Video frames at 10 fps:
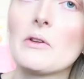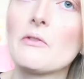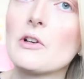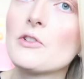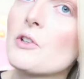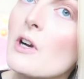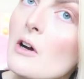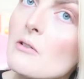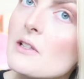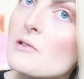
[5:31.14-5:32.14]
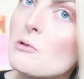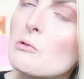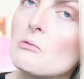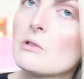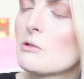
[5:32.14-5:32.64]
not really sure how this
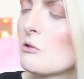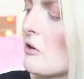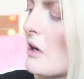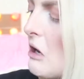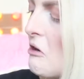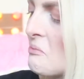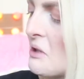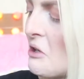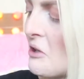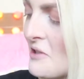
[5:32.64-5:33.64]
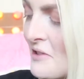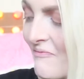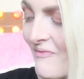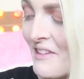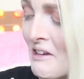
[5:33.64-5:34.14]
look will turn out because
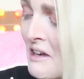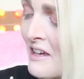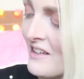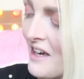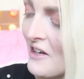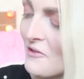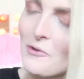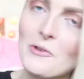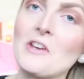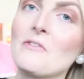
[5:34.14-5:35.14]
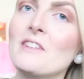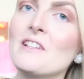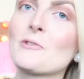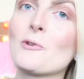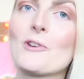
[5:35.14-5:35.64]
I don't know if
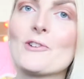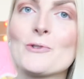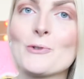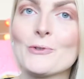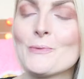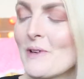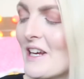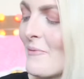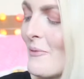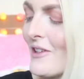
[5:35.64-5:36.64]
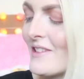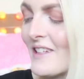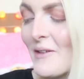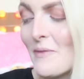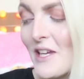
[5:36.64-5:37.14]
these colors suit me, but
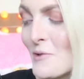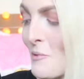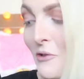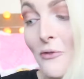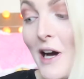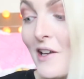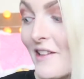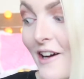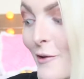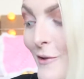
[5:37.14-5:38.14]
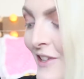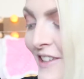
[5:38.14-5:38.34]
yes, we'll find out.